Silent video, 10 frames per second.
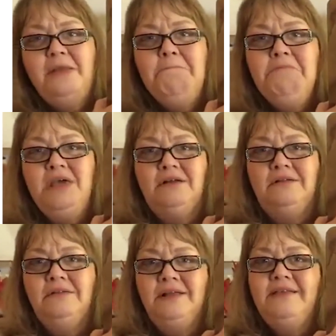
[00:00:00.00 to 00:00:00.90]
in the
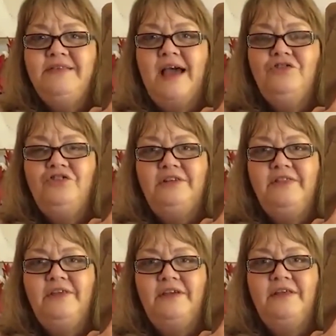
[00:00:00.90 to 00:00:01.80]
middle is actually
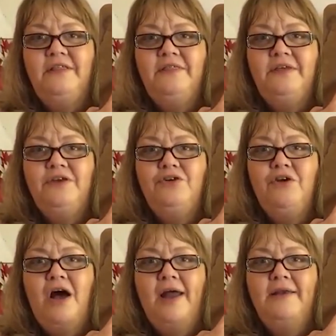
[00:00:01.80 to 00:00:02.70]
the
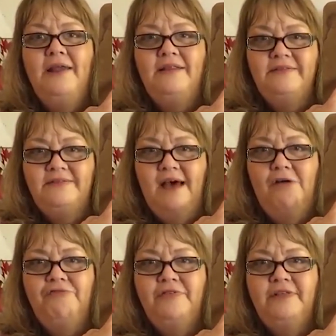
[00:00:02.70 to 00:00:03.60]
neuron
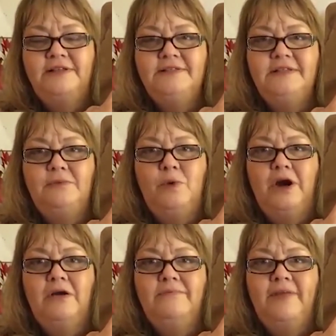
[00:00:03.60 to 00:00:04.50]
itself. That's
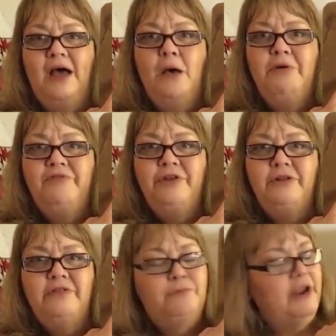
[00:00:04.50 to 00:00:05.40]
where the hub of
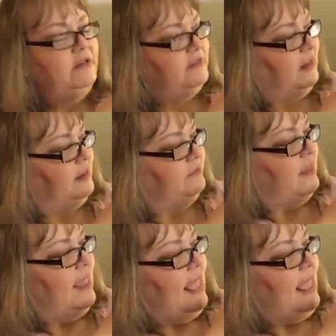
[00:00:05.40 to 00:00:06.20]
the brain cell is.